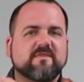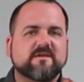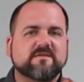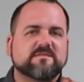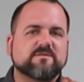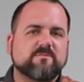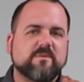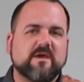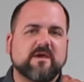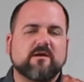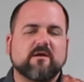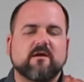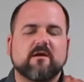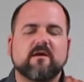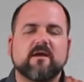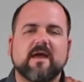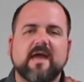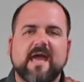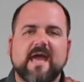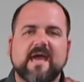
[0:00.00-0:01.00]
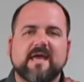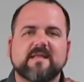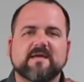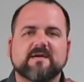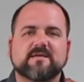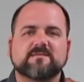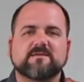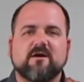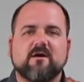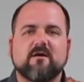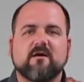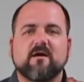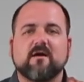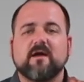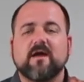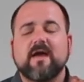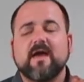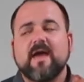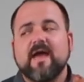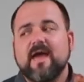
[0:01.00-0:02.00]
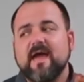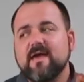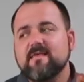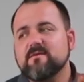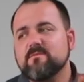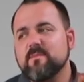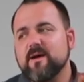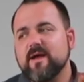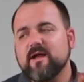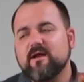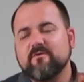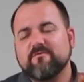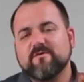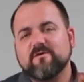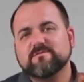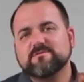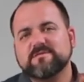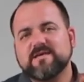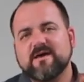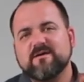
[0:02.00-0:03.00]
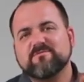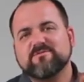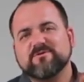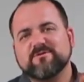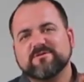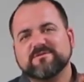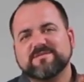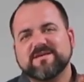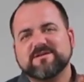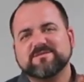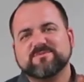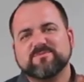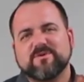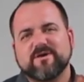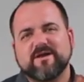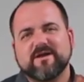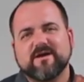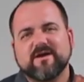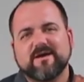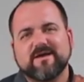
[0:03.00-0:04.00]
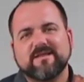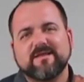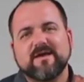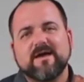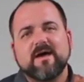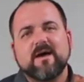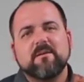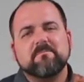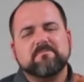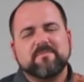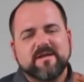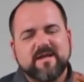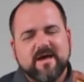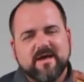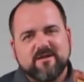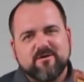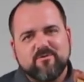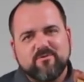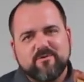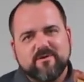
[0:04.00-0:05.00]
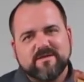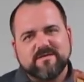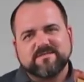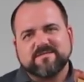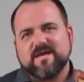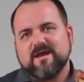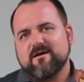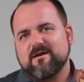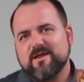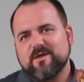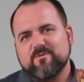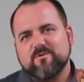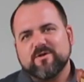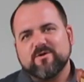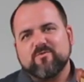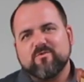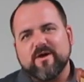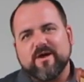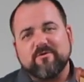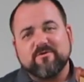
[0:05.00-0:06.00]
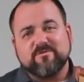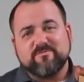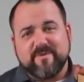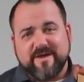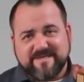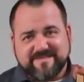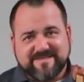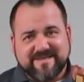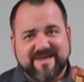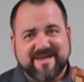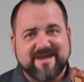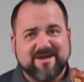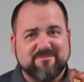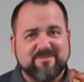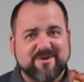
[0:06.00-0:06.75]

this speaker and a guitar. And the microphone setup through it sounds pretty good, but I don't want to scare anyone away with my singing